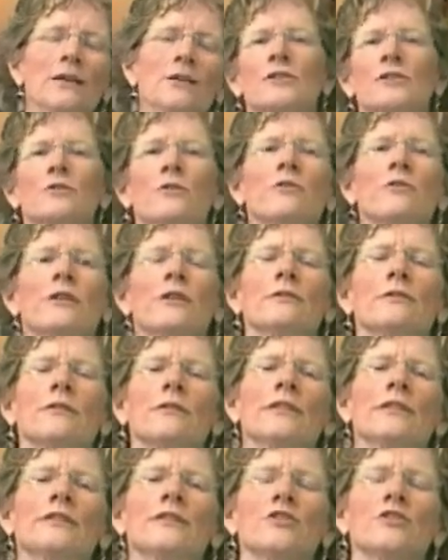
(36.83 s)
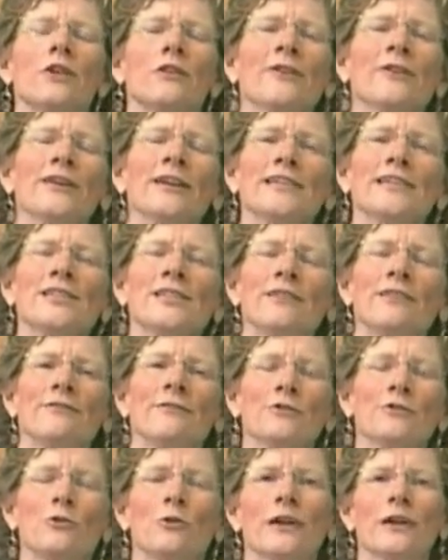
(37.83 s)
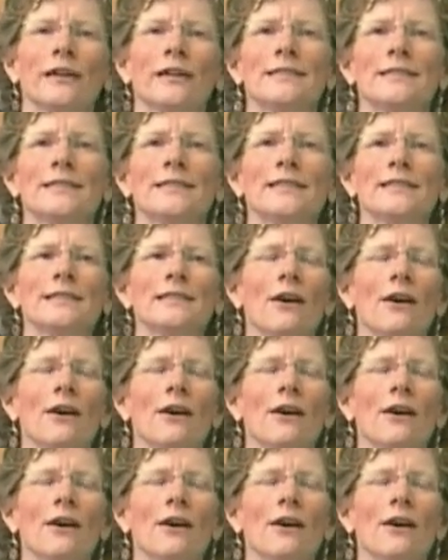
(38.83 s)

So the Strong Foundation Inventory consists